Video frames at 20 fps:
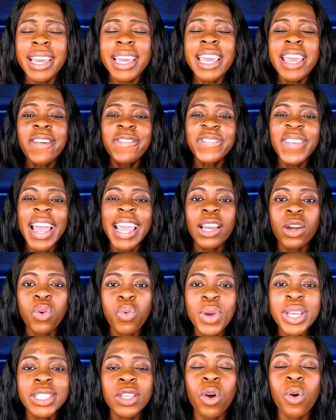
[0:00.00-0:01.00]
if i
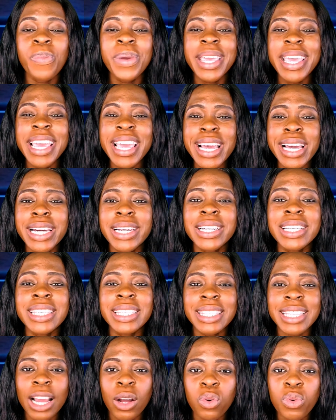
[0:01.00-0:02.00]
quit there will be
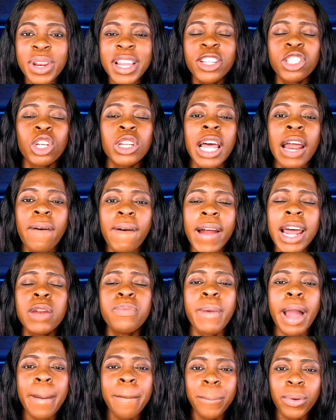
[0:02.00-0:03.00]
increased circulation around
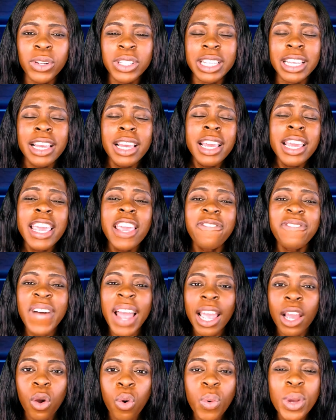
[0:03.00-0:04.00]
my body if
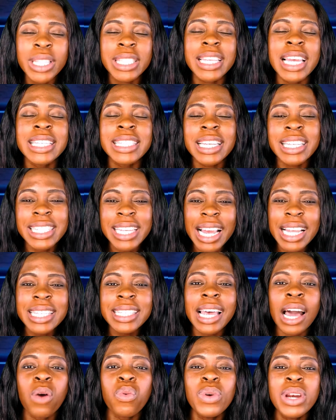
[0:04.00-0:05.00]
i quit there's a chance
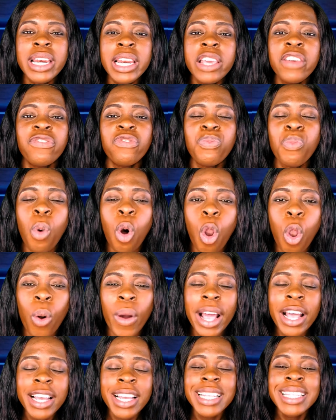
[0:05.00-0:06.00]
i will live more long